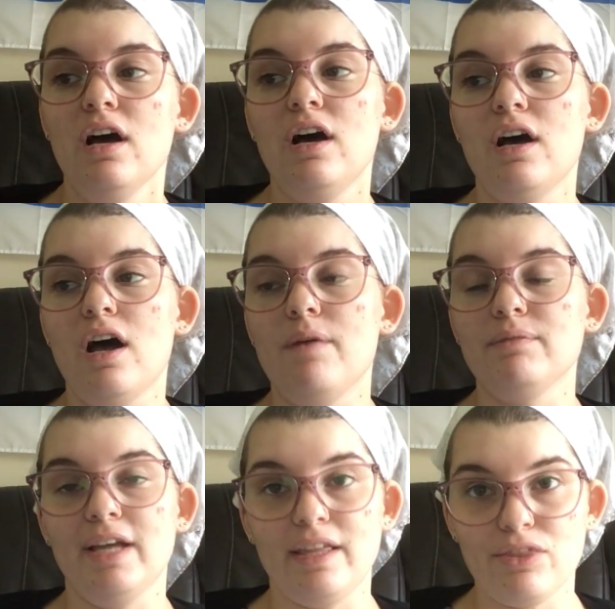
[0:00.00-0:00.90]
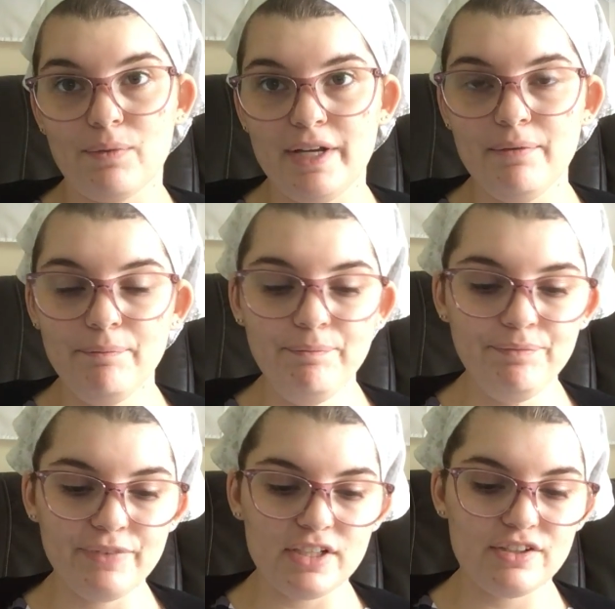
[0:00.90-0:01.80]
line 3.
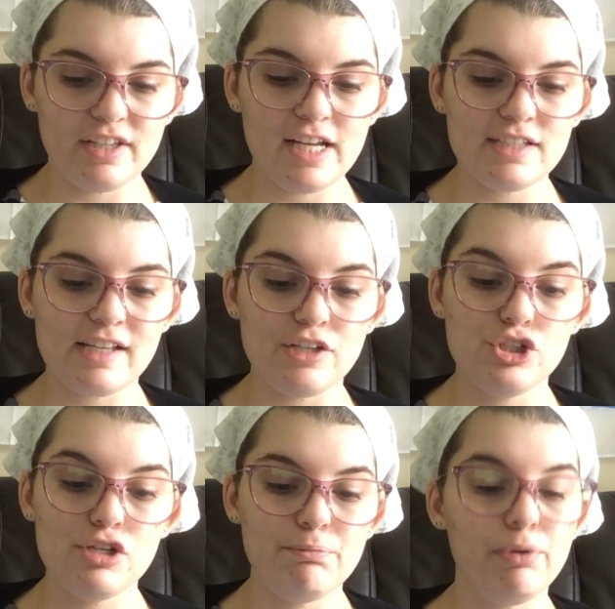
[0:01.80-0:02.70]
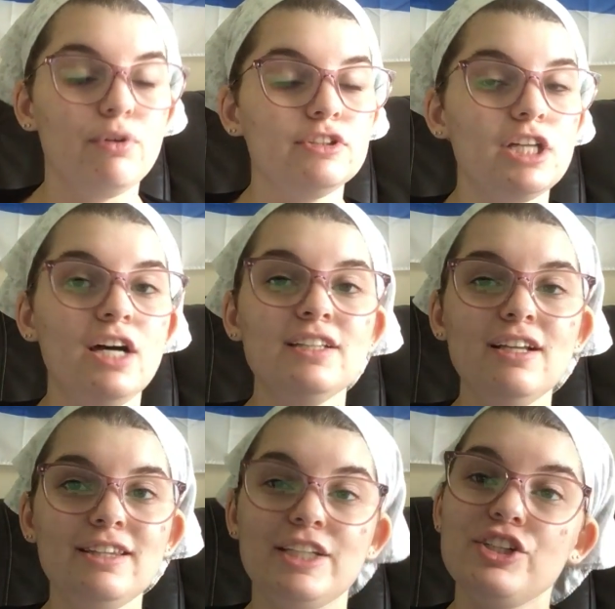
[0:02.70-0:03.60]
So then I said, she pulled on the
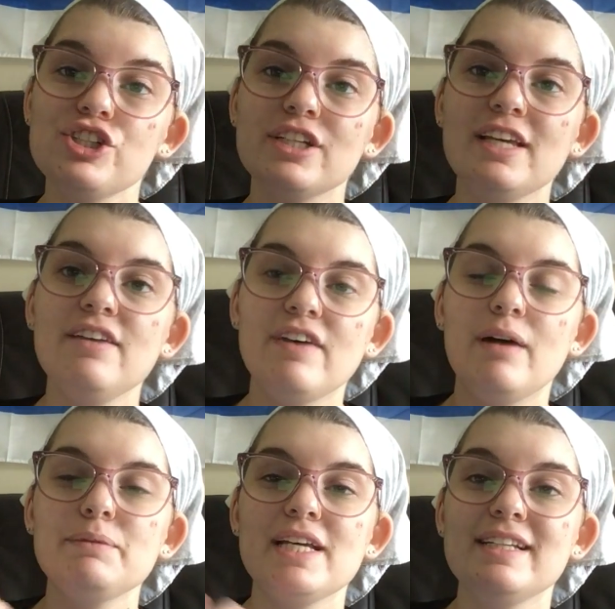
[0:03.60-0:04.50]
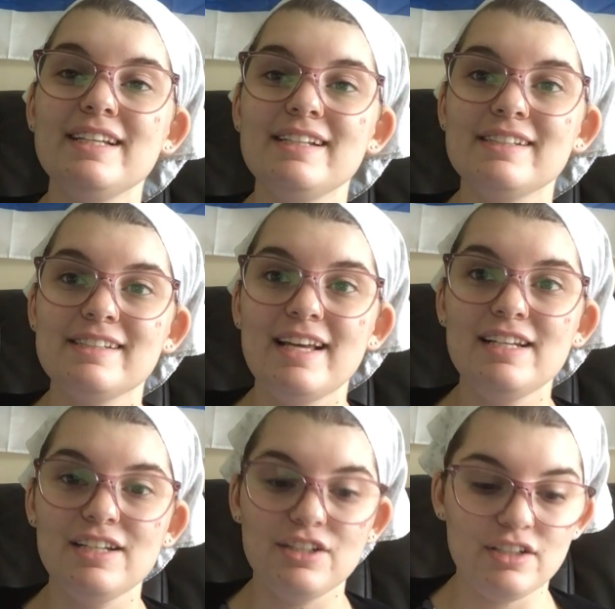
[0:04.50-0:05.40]
leash, gave up and
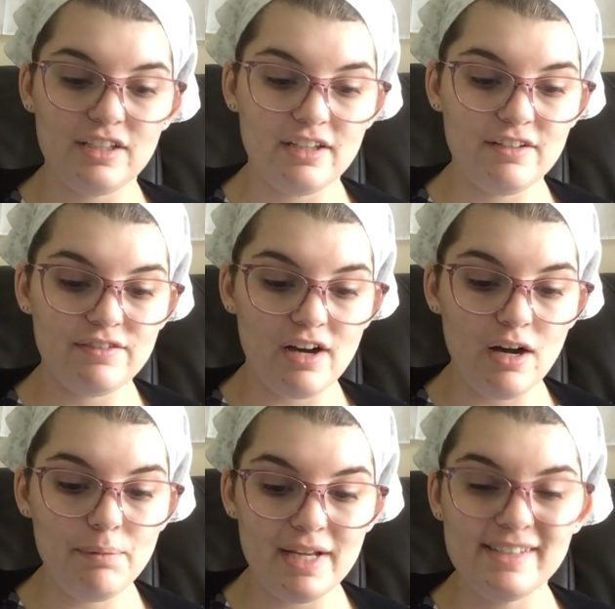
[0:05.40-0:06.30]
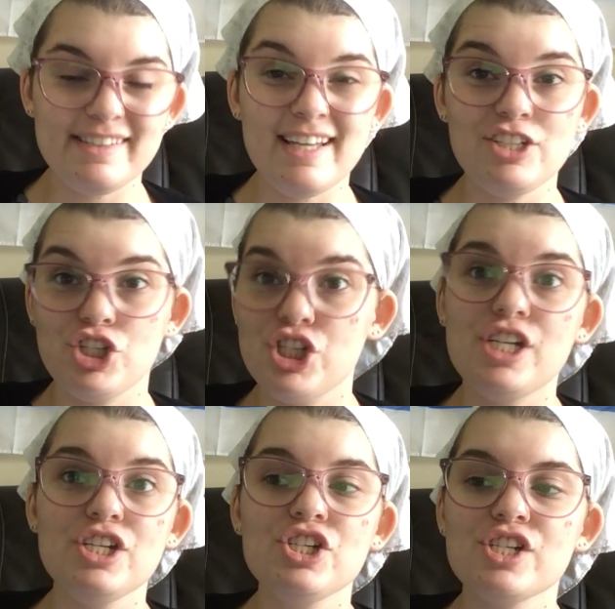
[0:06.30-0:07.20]
said
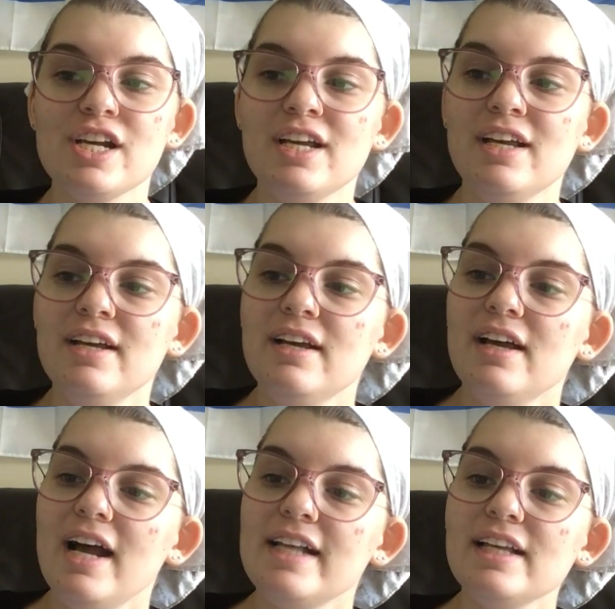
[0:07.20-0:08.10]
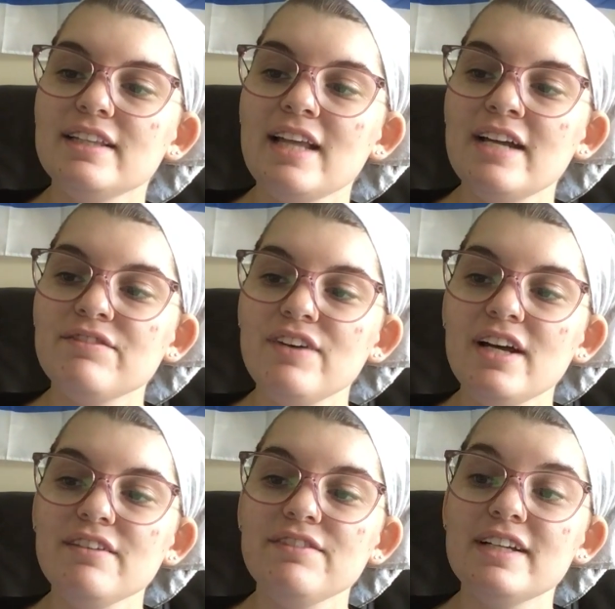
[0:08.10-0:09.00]
sheesh. And then line
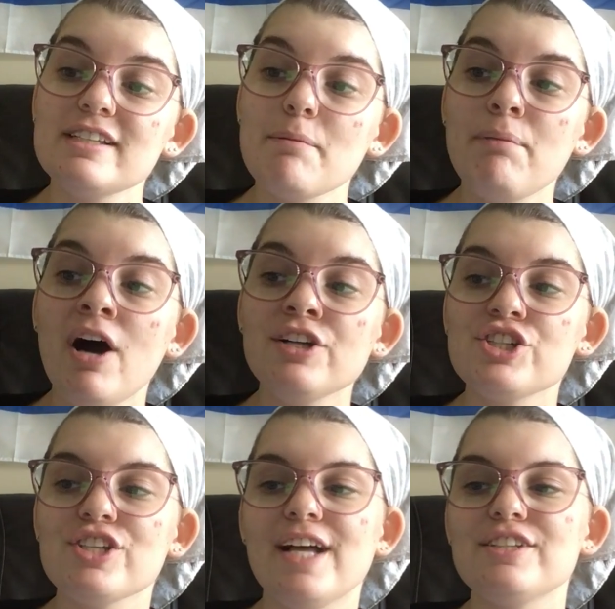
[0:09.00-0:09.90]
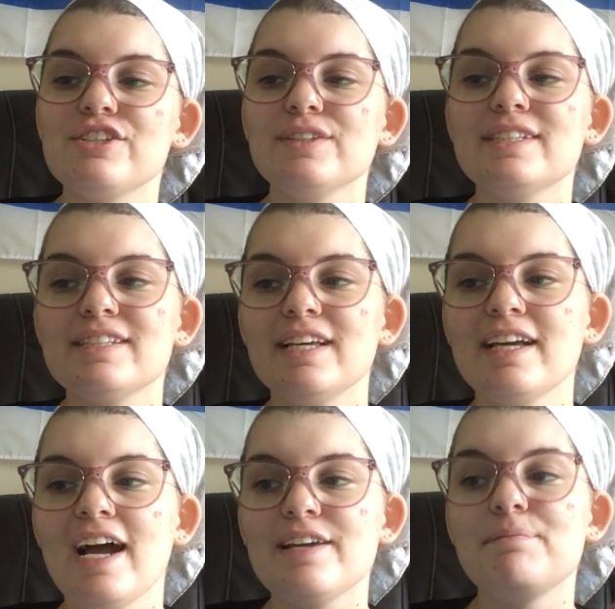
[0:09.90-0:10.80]
5 is a punchline, so it
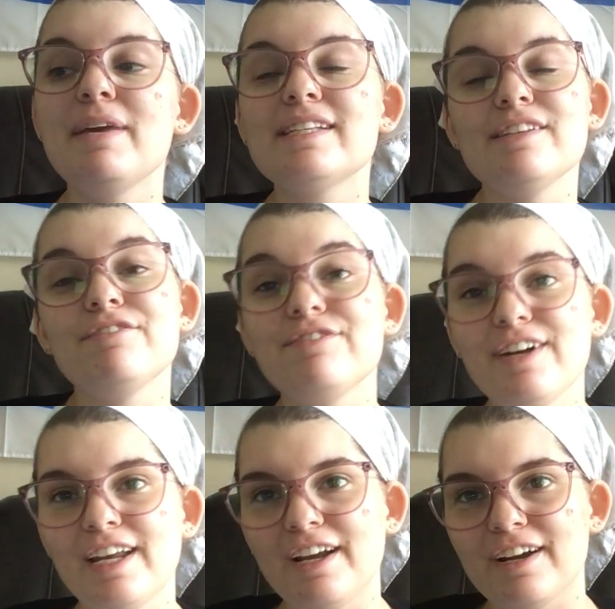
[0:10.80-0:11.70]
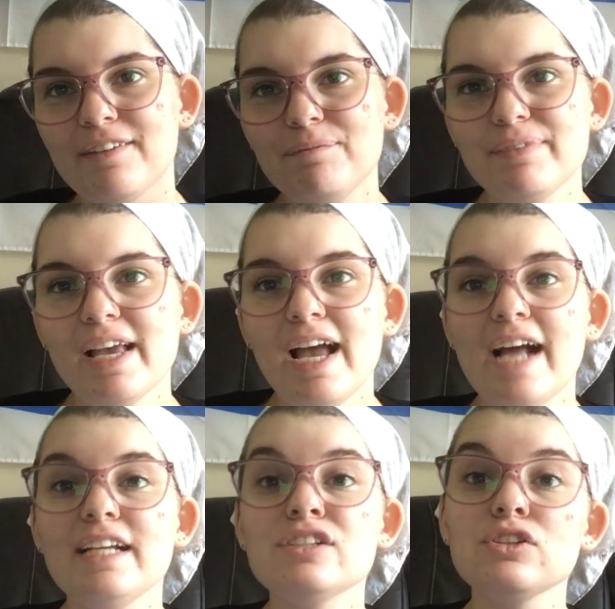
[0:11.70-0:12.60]
kind of makes it funnier.
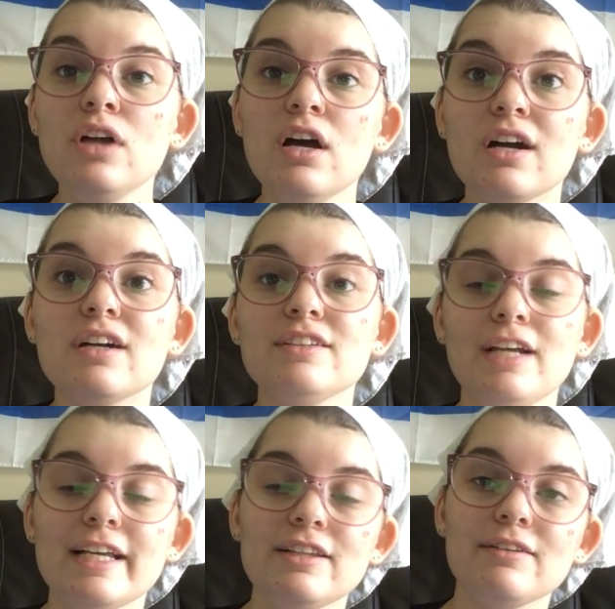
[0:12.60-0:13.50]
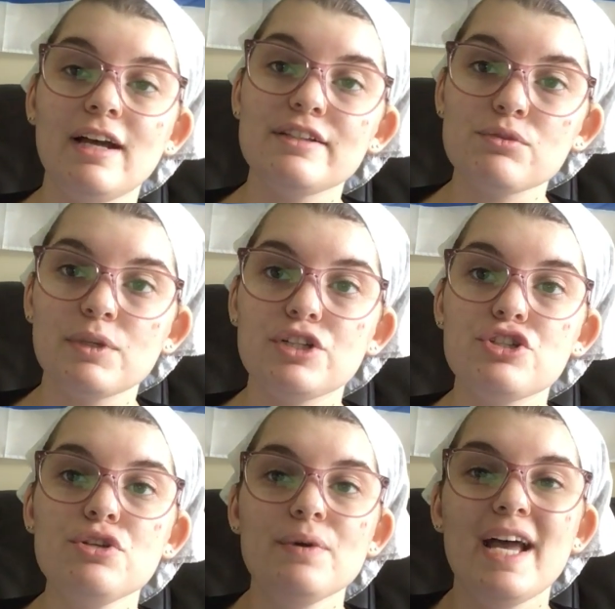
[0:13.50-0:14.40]
And it's longer like lines 1 and
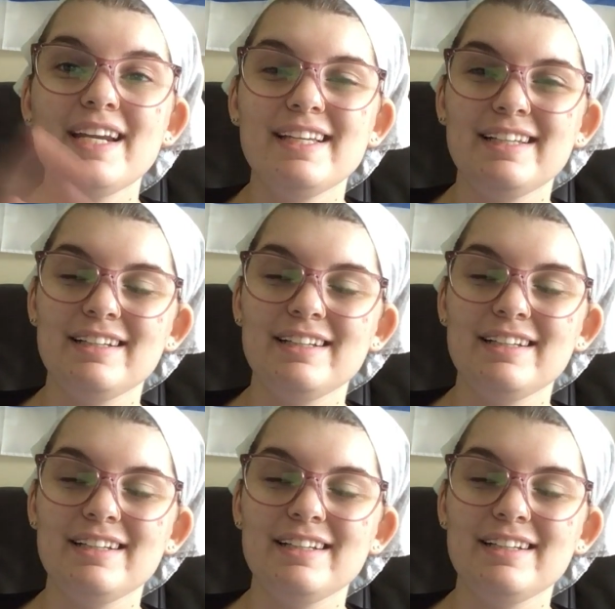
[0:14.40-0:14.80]
2, and it